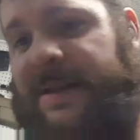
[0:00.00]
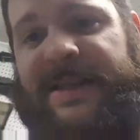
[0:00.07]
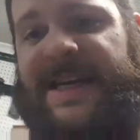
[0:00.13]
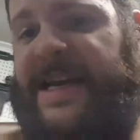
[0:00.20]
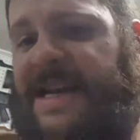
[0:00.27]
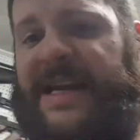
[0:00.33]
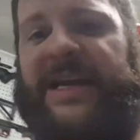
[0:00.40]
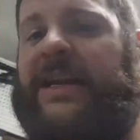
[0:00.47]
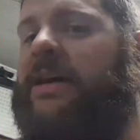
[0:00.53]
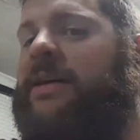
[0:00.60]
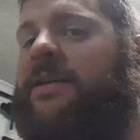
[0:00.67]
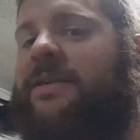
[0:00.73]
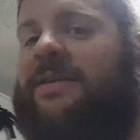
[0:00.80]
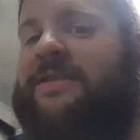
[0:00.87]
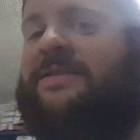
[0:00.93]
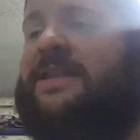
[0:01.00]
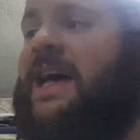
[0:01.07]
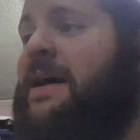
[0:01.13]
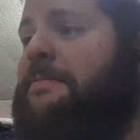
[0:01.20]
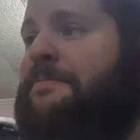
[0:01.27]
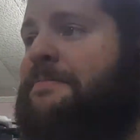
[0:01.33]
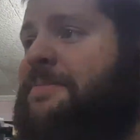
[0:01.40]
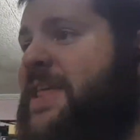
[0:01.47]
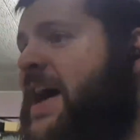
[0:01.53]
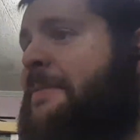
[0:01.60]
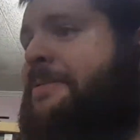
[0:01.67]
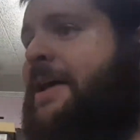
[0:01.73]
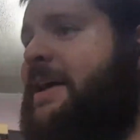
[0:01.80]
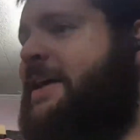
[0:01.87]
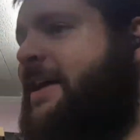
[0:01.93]
Didn't need it. That
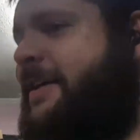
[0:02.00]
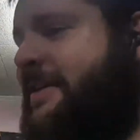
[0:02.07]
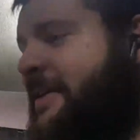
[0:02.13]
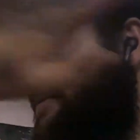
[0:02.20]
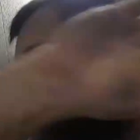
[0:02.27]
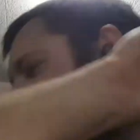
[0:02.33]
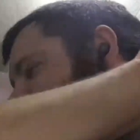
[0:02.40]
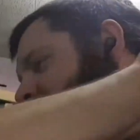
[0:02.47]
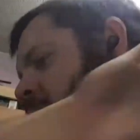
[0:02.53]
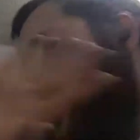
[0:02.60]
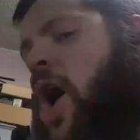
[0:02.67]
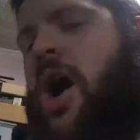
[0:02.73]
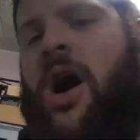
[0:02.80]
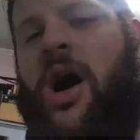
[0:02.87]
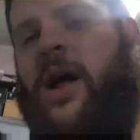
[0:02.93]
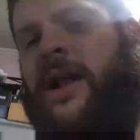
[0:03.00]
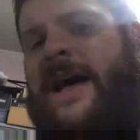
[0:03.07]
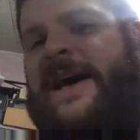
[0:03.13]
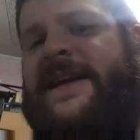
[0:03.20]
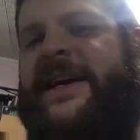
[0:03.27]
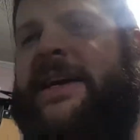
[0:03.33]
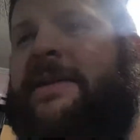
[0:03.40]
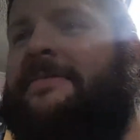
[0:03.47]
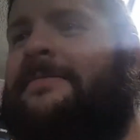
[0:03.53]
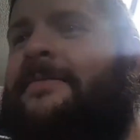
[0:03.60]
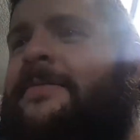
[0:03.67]
plate carrier, all I need.